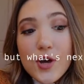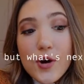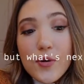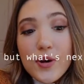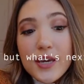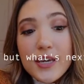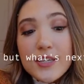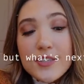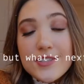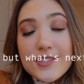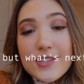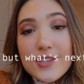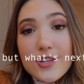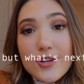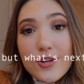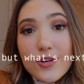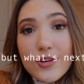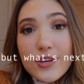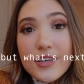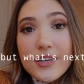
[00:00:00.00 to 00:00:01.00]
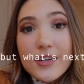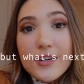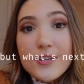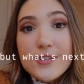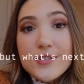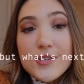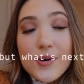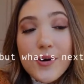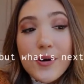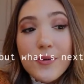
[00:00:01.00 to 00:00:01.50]
going into the new
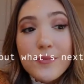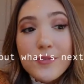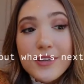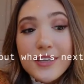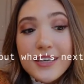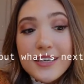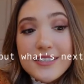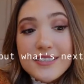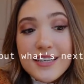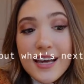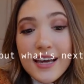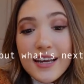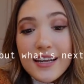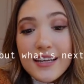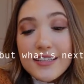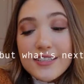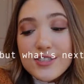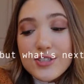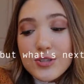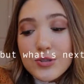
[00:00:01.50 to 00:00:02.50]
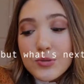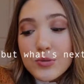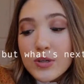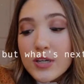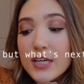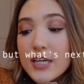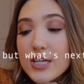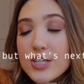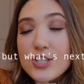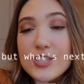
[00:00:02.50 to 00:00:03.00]
year. So I'm really excited to
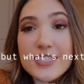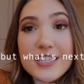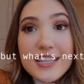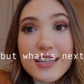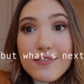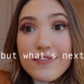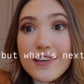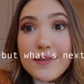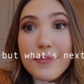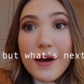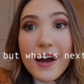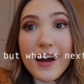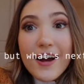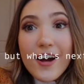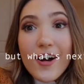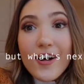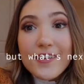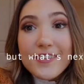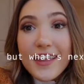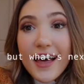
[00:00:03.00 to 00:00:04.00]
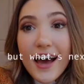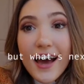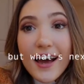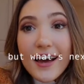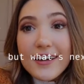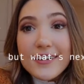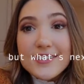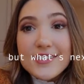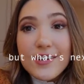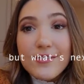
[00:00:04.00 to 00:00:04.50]
just see the feedback on
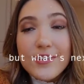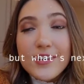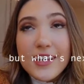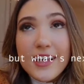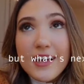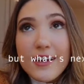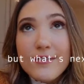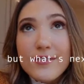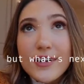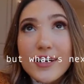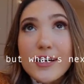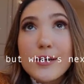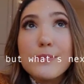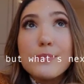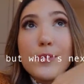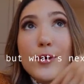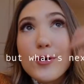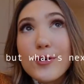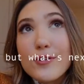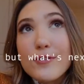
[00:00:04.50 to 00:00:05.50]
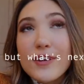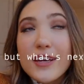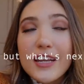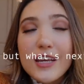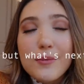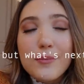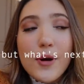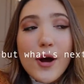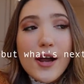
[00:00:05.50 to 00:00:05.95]
that. It's definitely like a very motivating